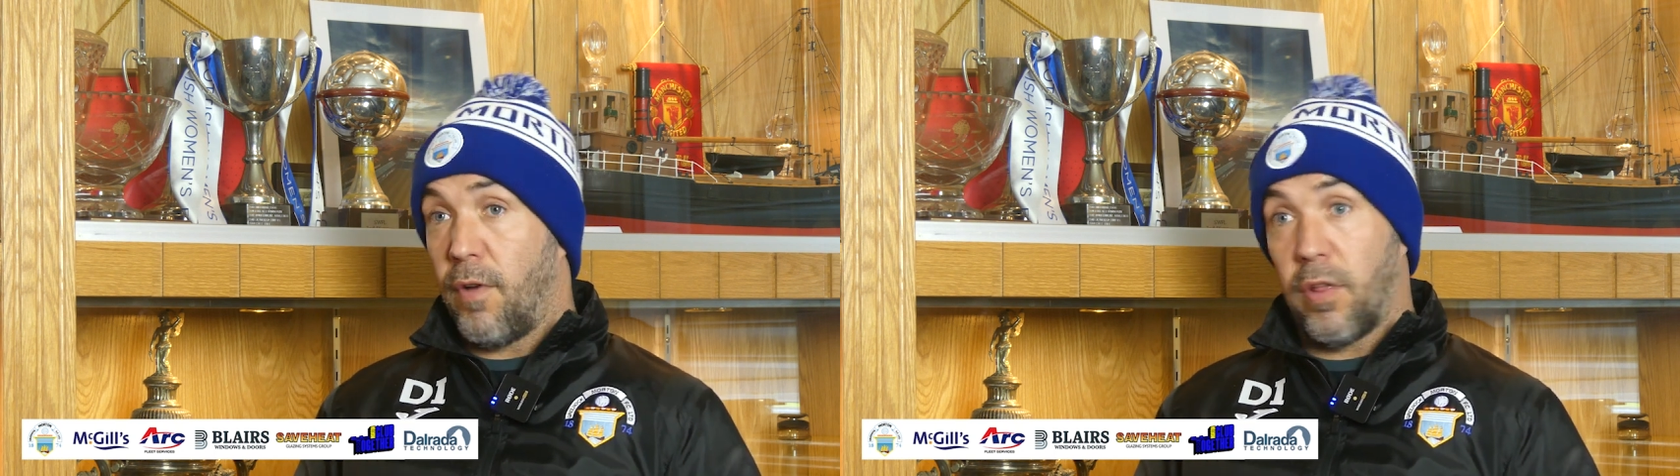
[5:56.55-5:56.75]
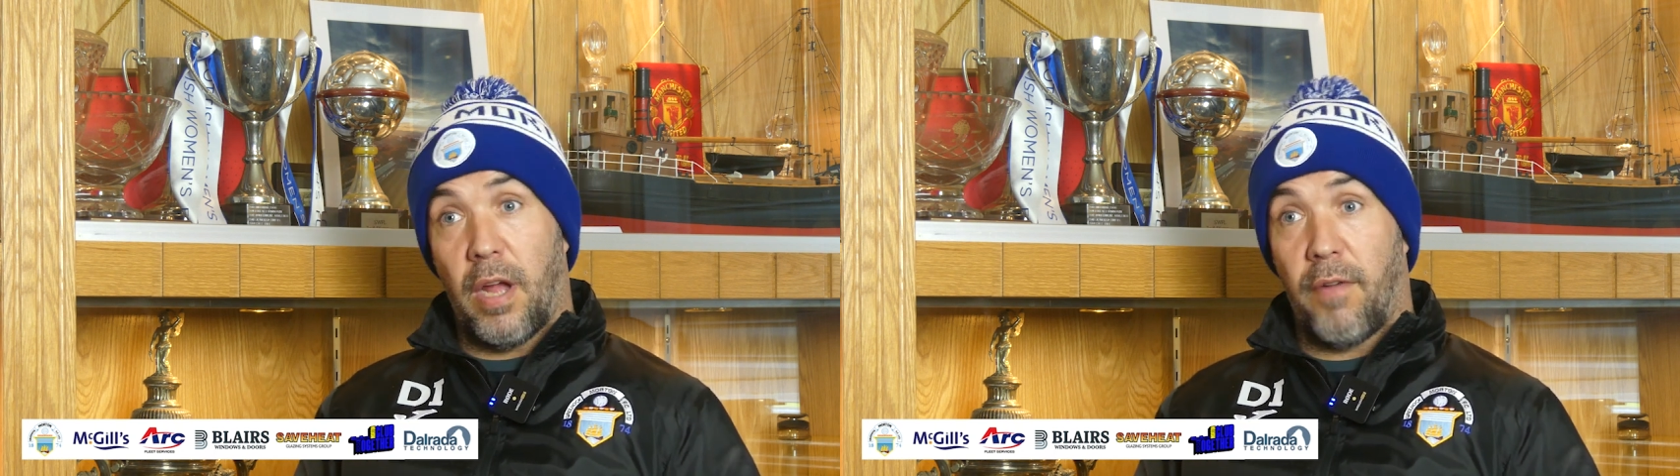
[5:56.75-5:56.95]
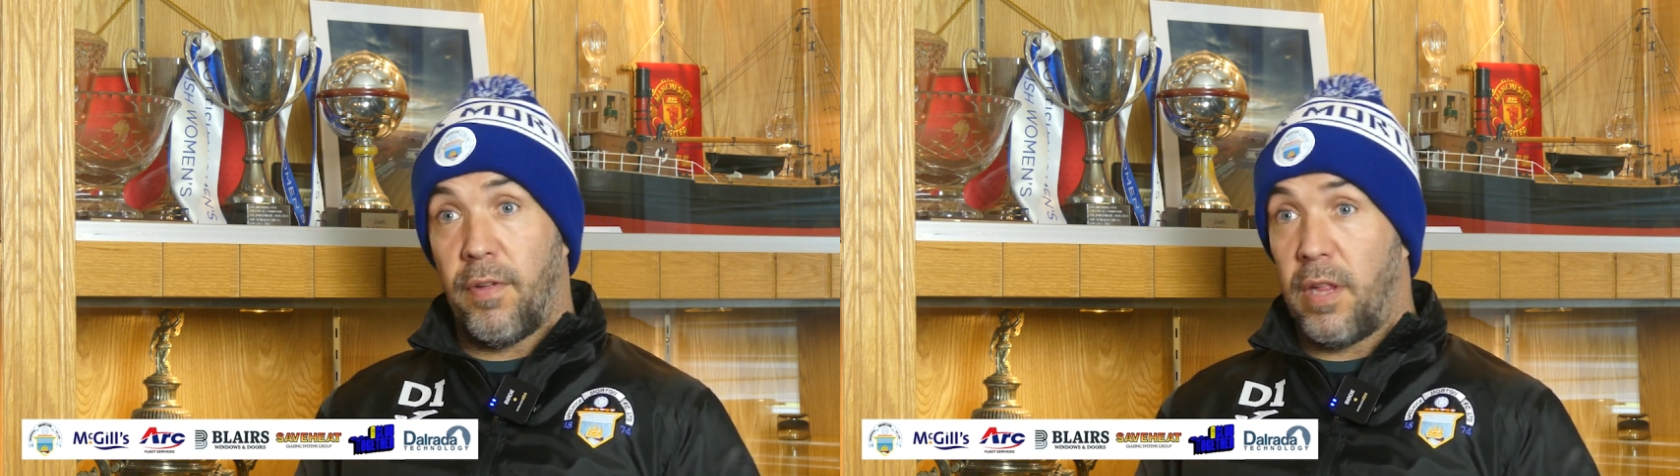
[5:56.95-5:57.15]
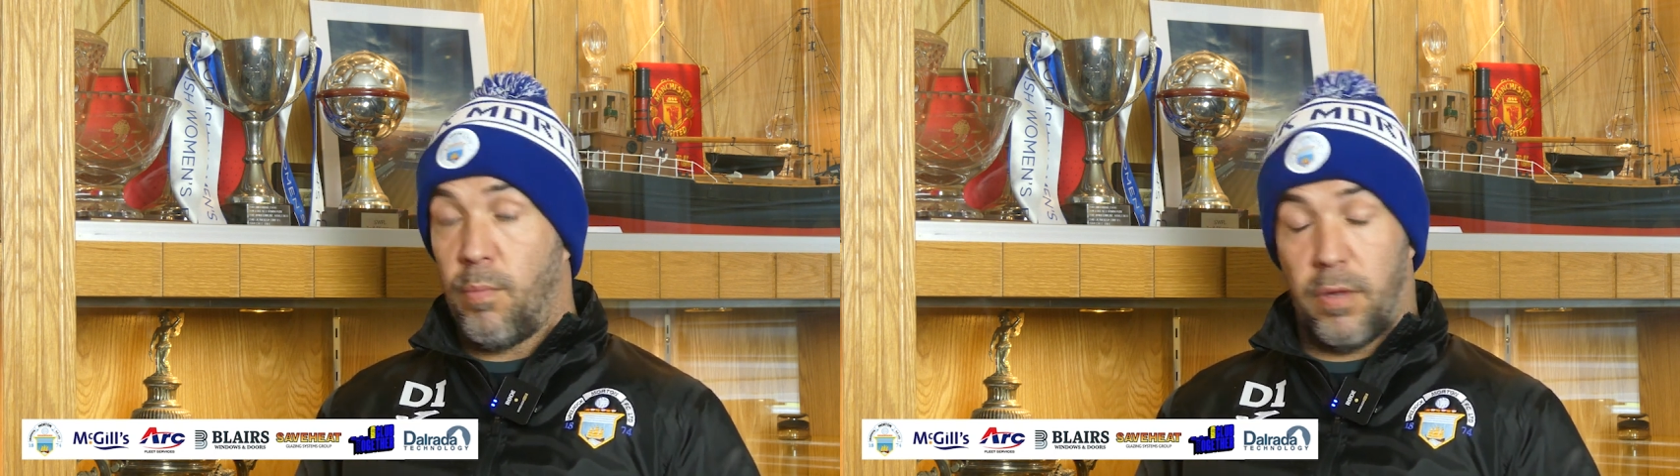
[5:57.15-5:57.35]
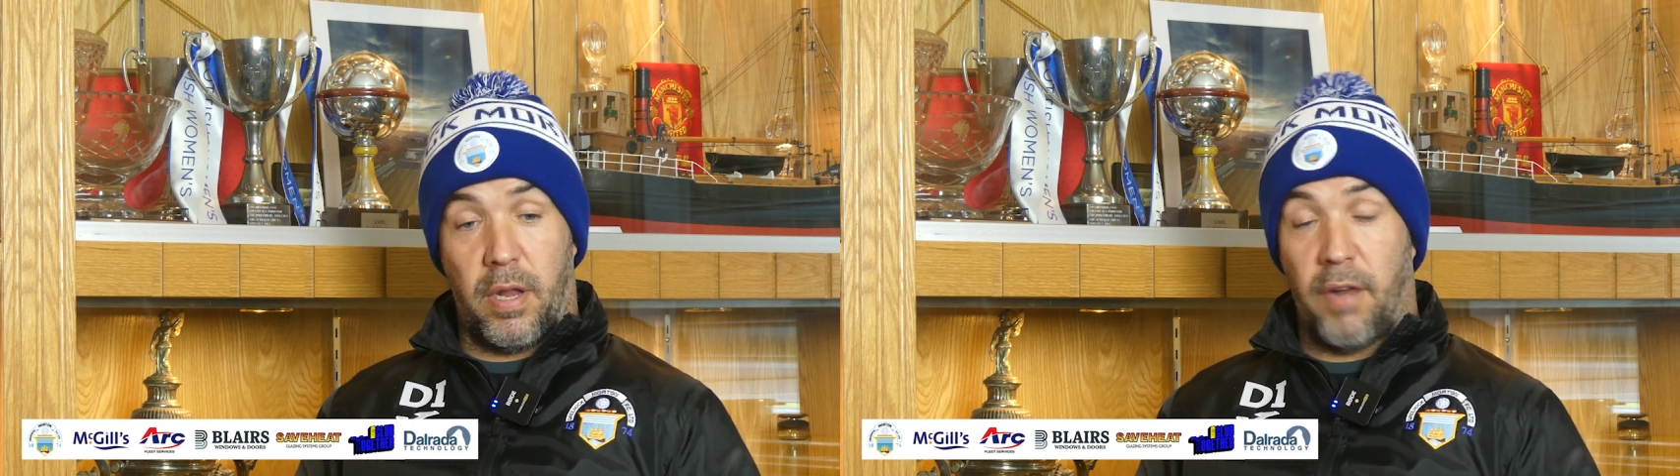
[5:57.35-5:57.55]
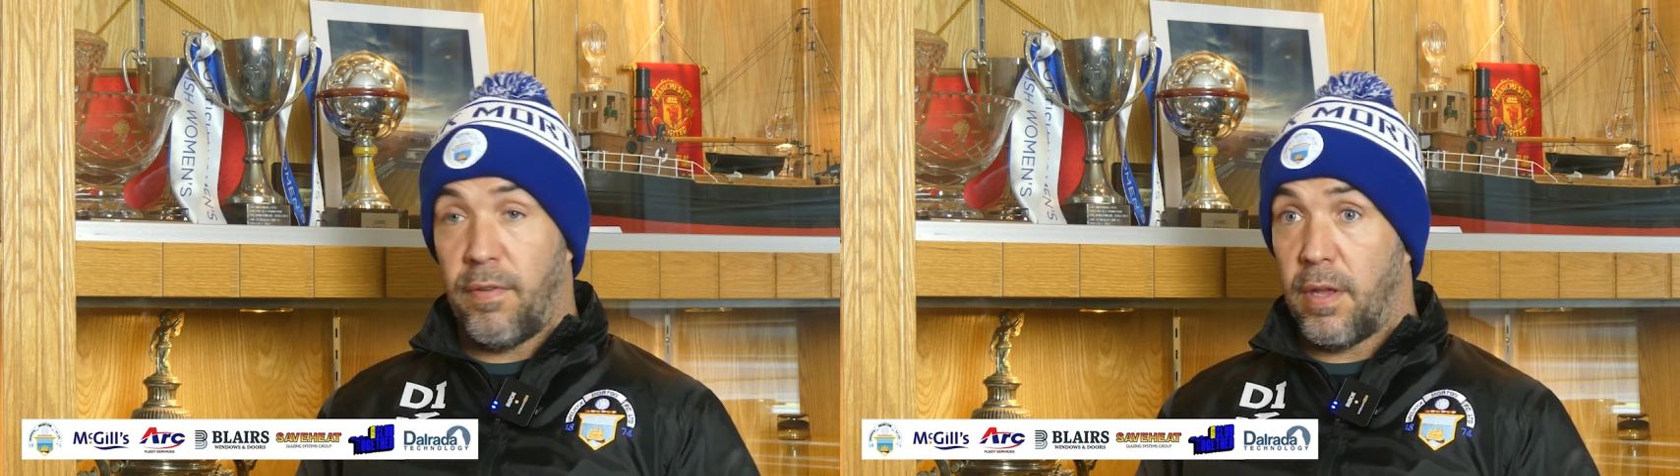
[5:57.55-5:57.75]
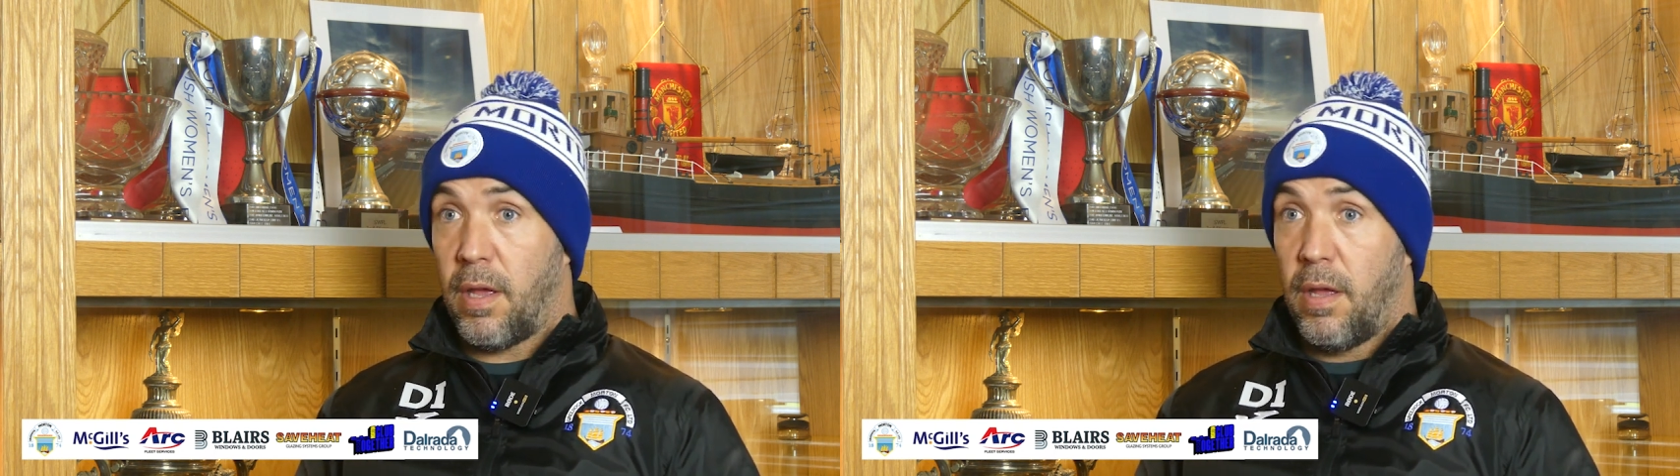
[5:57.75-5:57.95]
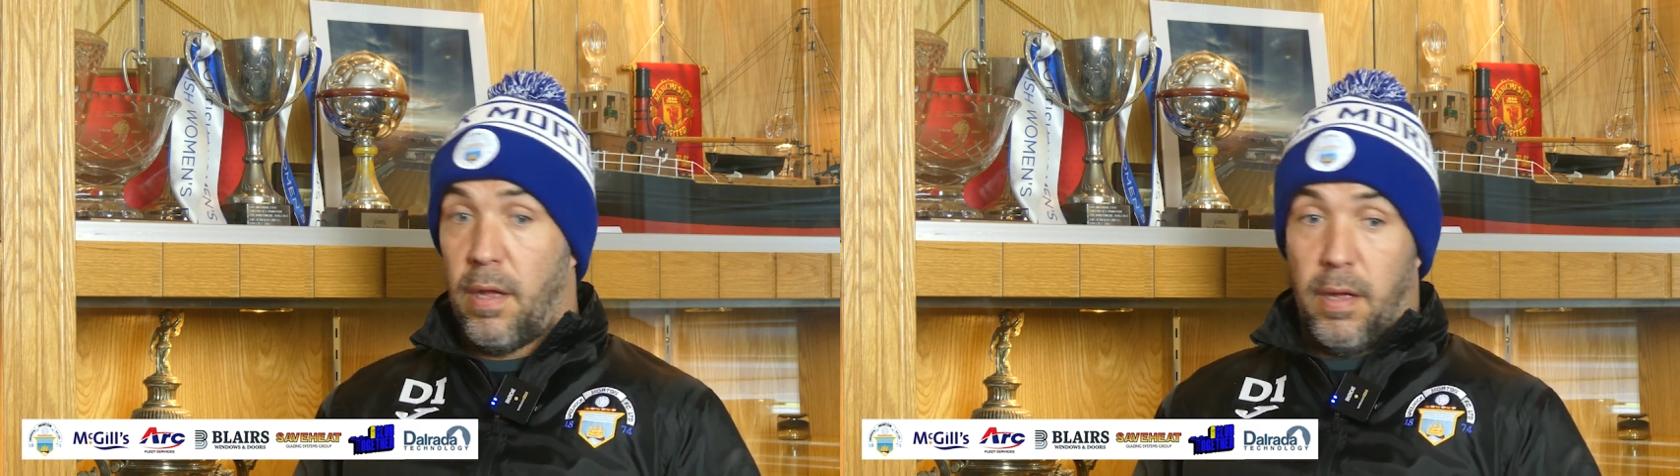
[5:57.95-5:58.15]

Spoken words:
first half the team were terrific.